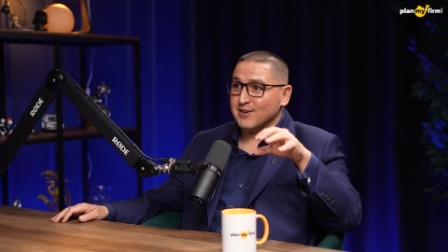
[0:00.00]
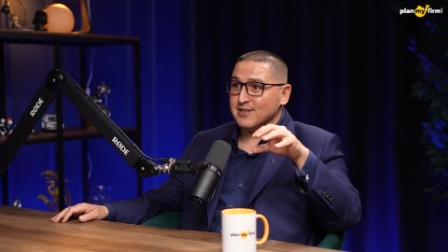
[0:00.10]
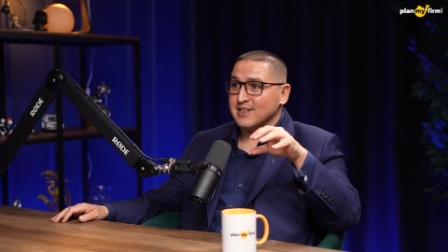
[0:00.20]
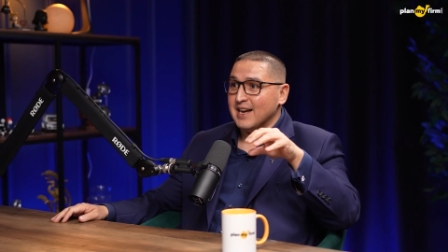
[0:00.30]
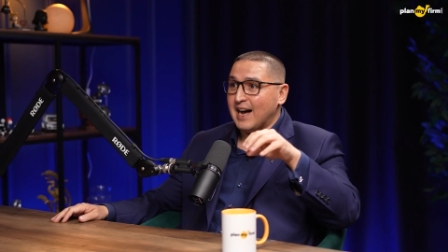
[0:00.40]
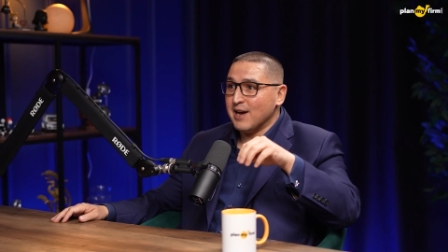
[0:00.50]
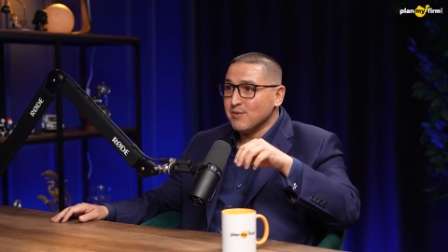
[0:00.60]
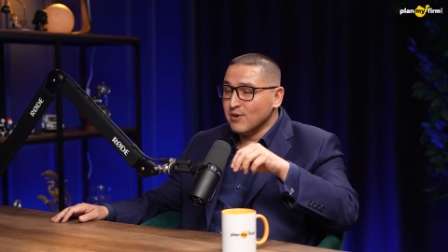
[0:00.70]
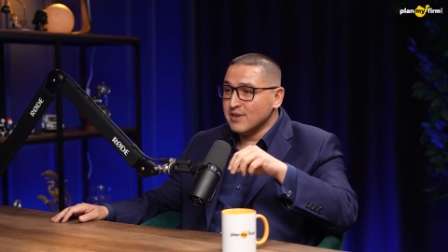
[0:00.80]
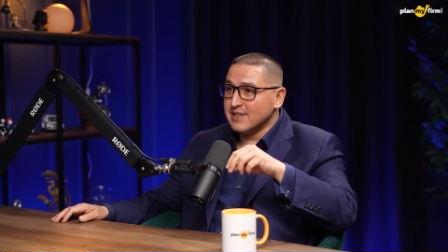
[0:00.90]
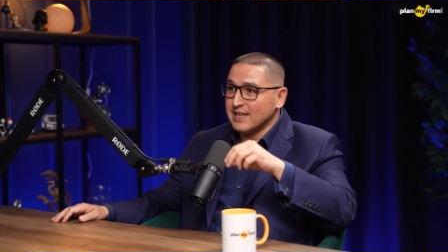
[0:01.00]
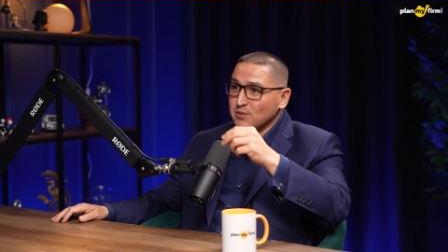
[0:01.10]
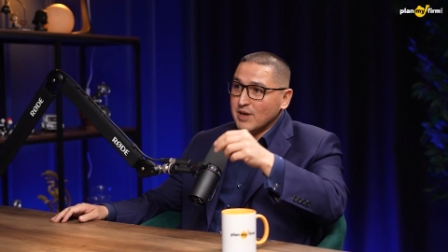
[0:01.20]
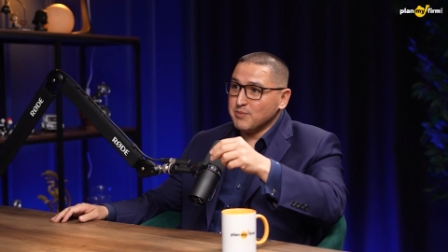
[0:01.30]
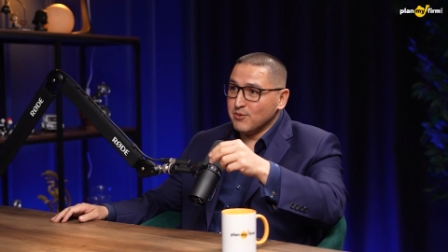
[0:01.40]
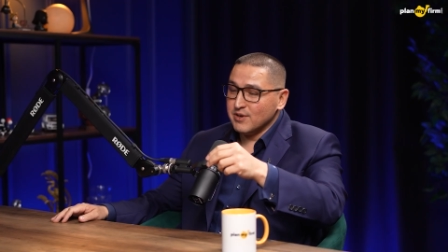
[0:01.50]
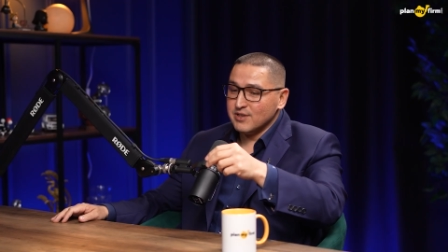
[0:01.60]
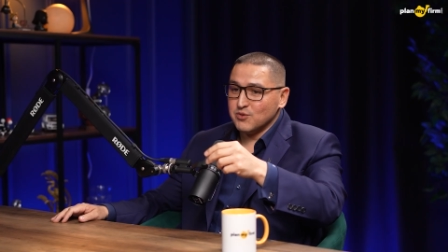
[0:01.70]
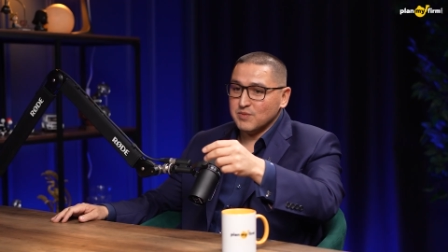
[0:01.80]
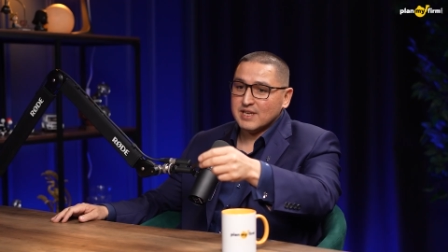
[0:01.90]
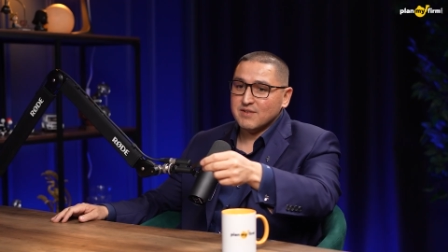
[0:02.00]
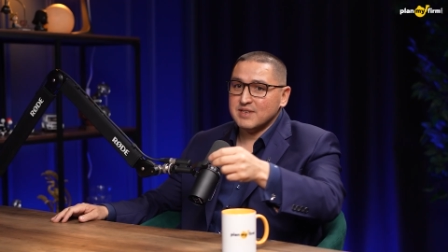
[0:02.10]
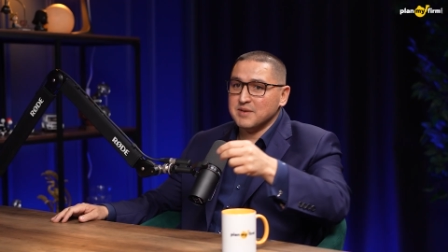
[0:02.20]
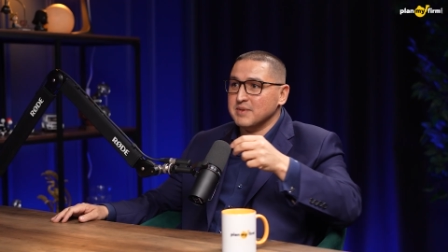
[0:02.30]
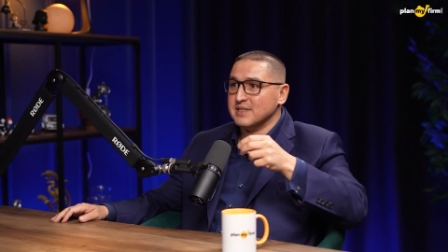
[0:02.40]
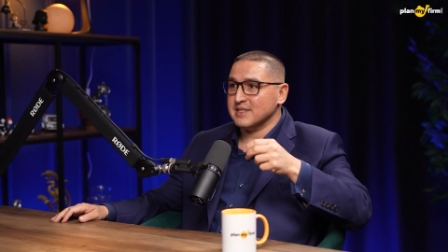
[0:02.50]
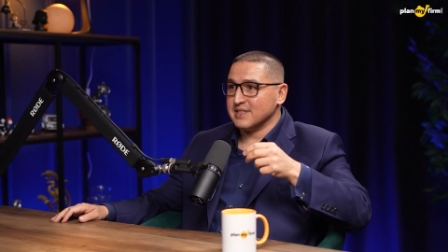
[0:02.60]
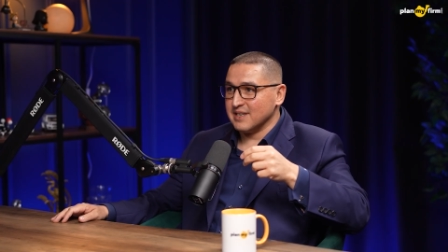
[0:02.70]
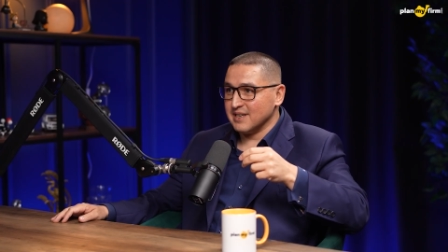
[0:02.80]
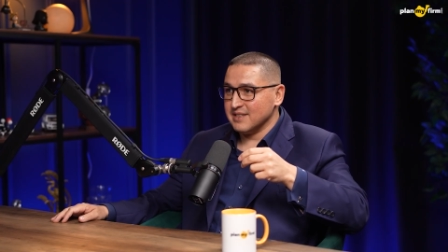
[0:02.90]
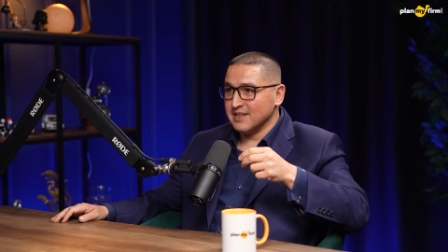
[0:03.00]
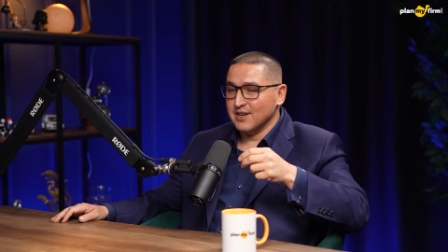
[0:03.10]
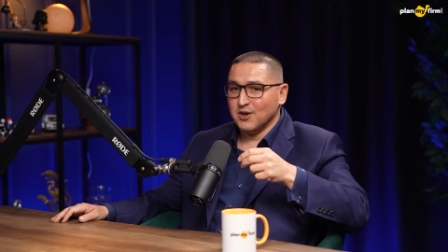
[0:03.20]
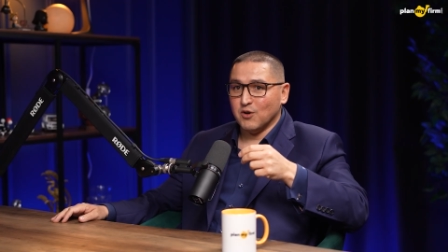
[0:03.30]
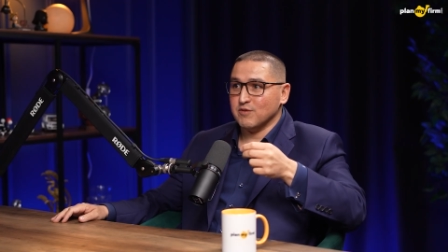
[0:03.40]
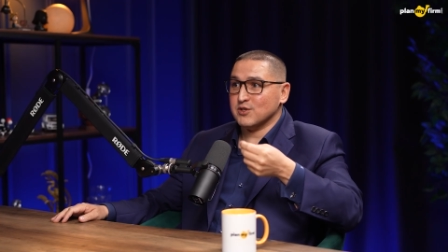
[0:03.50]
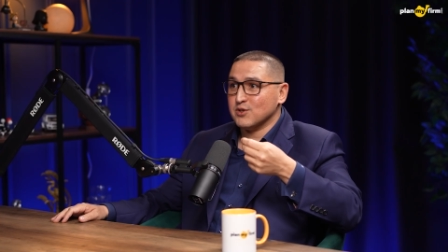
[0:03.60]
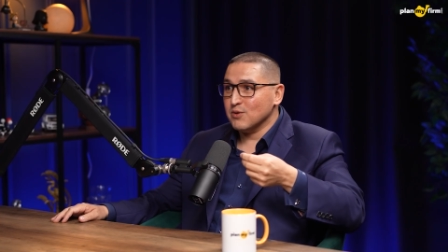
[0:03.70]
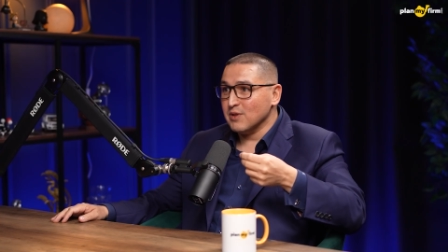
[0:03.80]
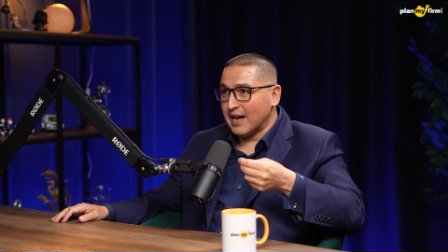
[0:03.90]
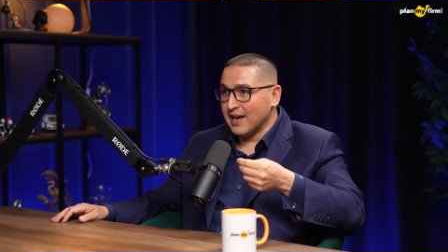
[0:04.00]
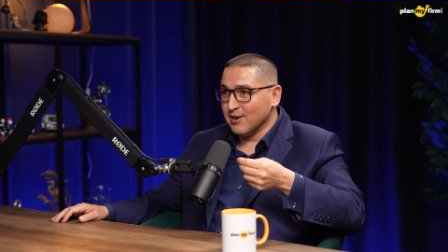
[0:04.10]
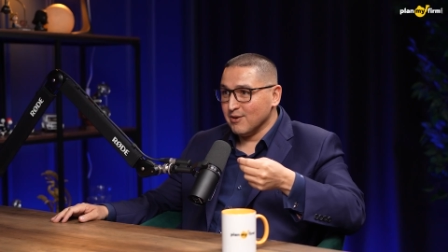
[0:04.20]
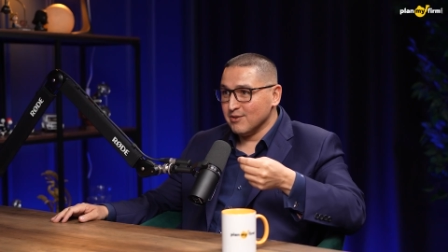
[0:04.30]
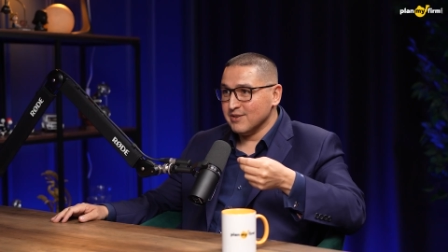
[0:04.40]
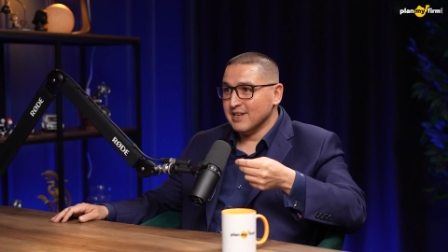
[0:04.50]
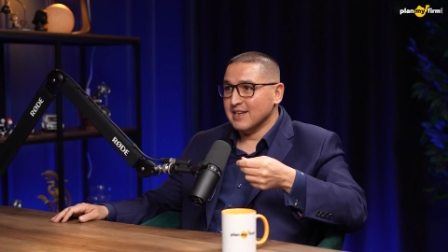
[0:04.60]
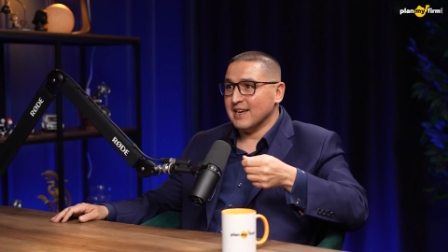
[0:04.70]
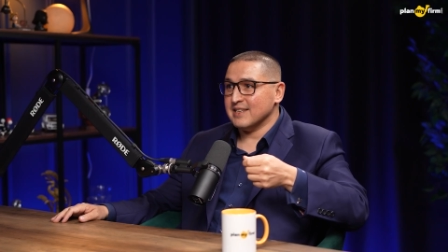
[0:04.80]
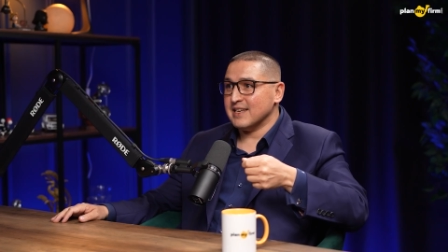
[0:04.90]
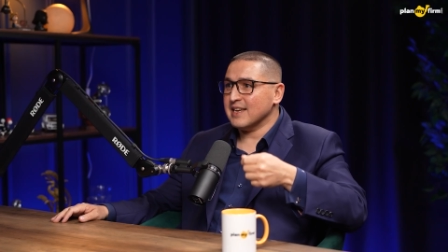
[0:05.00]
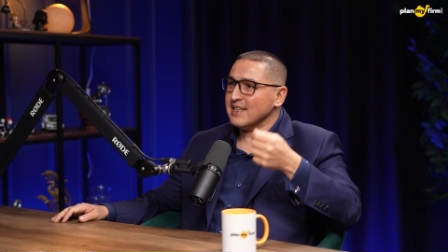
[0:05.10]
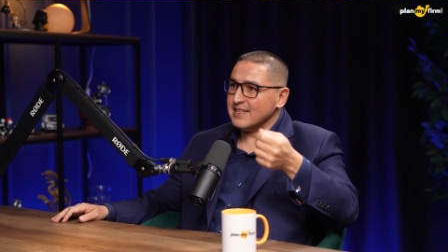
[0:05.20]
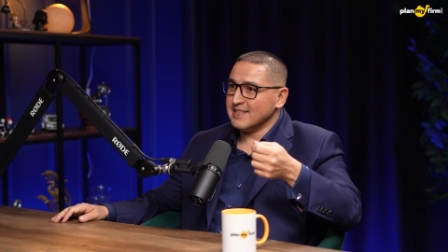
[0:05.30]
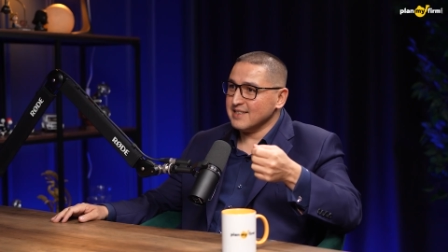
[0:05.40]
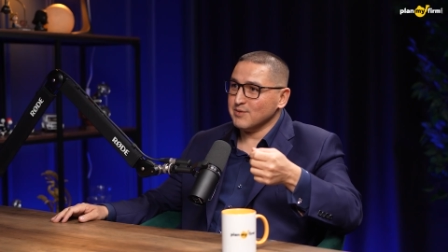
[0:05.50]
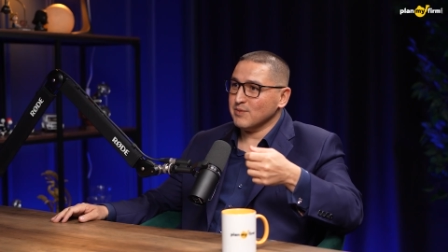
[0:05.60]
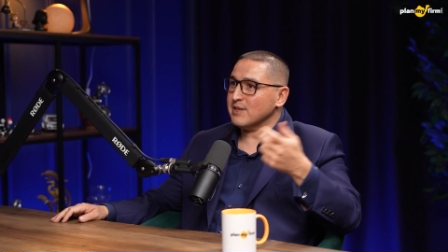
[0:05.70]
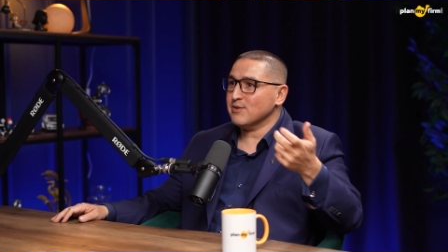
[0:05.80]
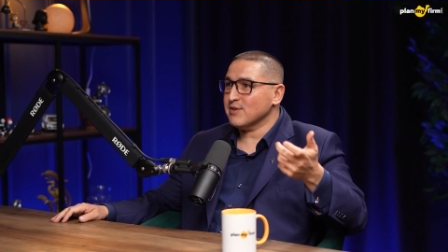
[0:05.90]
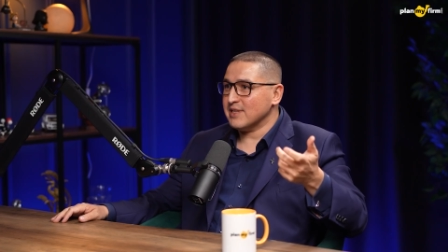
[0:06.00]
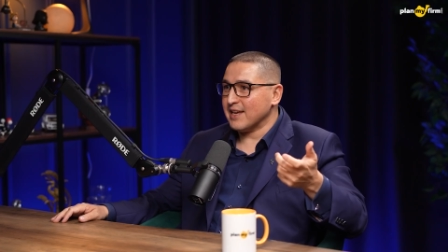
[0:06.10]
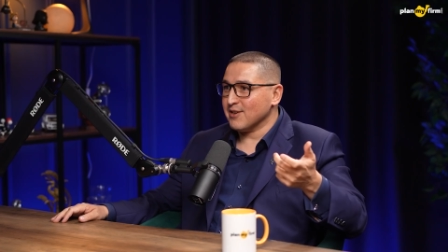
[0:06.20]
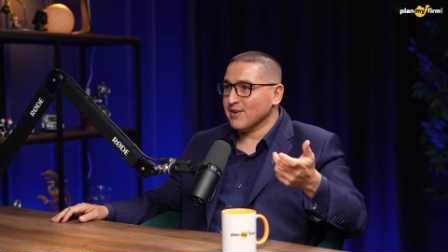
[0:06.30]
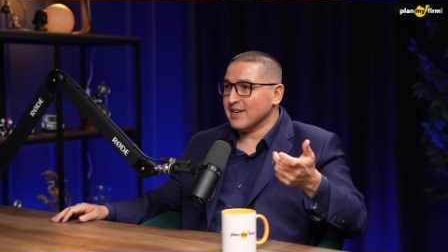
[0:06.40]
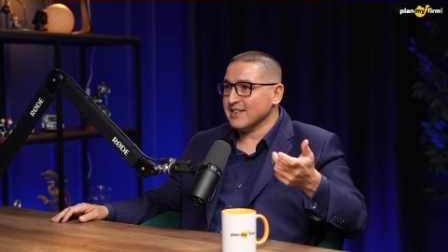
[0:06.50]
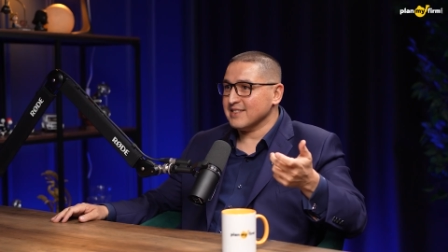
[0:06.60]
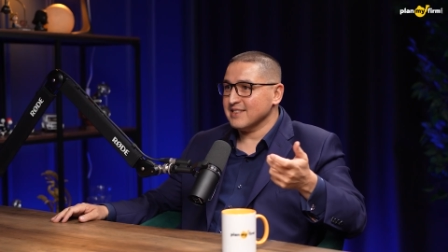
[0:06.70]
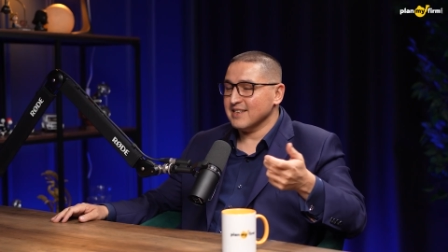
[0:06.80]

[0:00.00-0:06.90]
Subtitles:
Because I want at one point to be given a business card of a school I own and saying, listen, where do you take your kids?